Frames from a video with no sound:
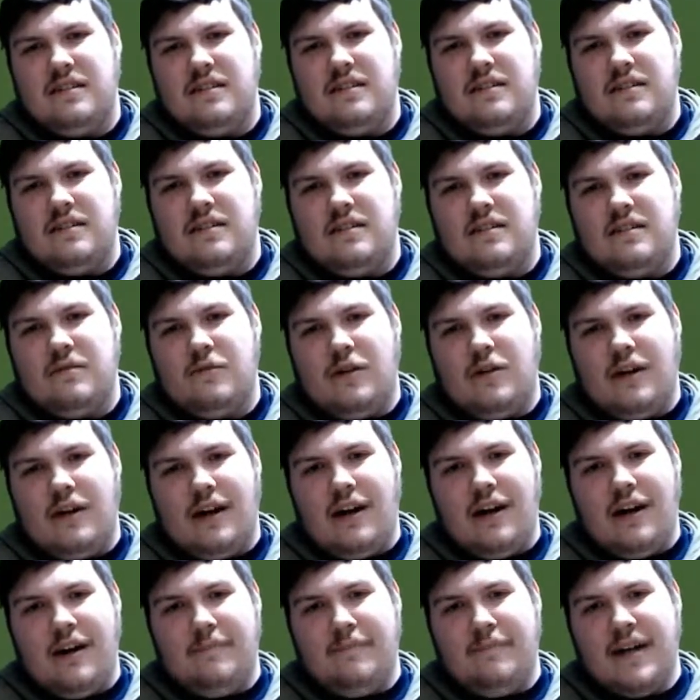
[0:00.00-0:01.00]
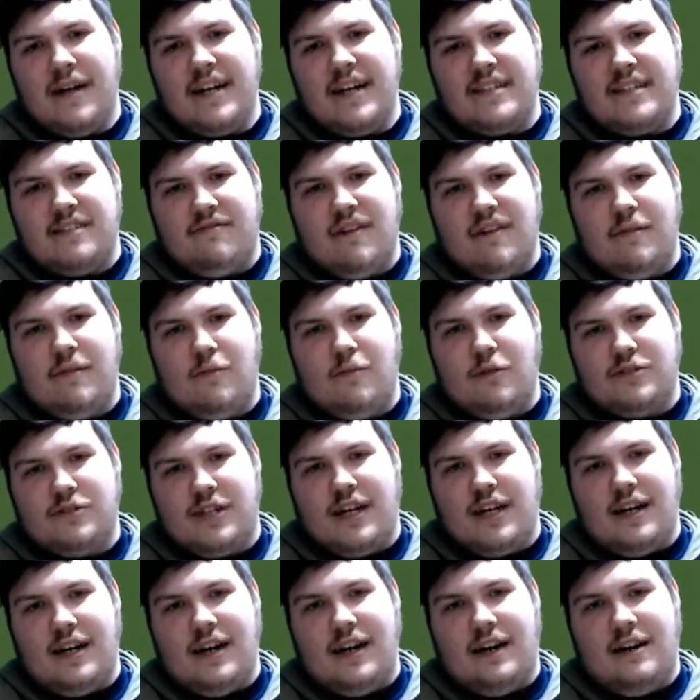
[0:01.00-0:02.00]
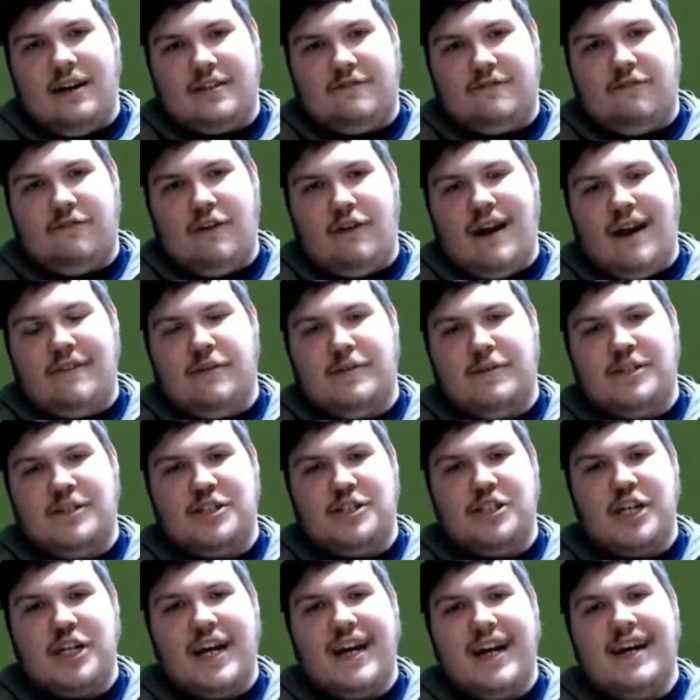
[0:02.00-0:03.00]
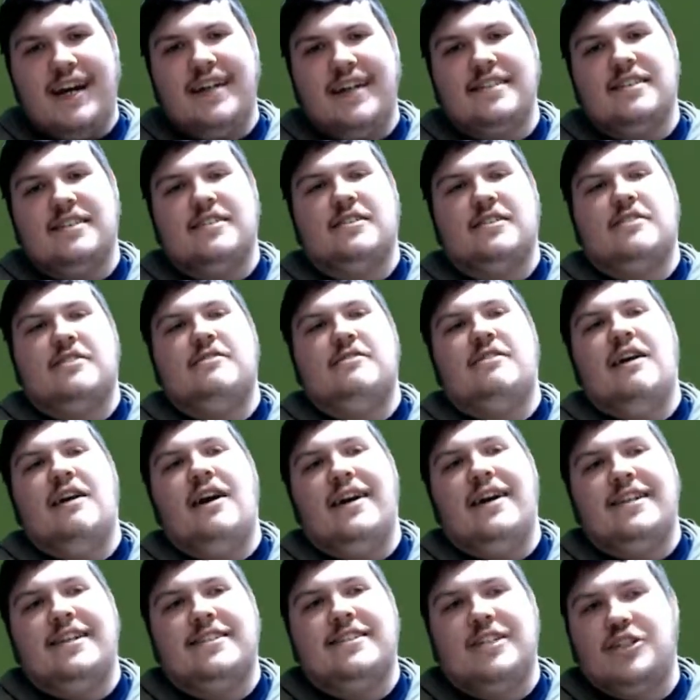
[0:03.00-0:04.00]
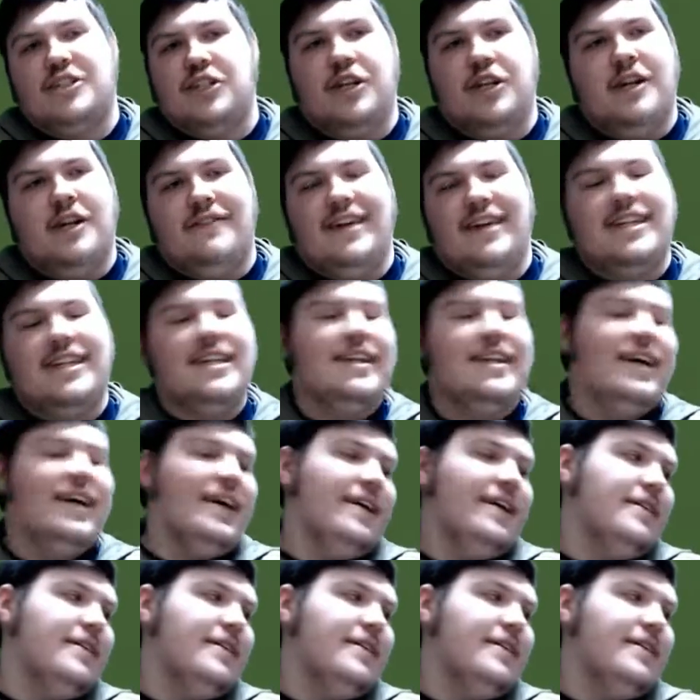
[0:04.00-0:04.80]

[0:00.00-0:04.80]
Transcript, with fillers: Well, our unbeaten run wasn't going to last forever, but Jesus Christ, it shouldn't have ended here.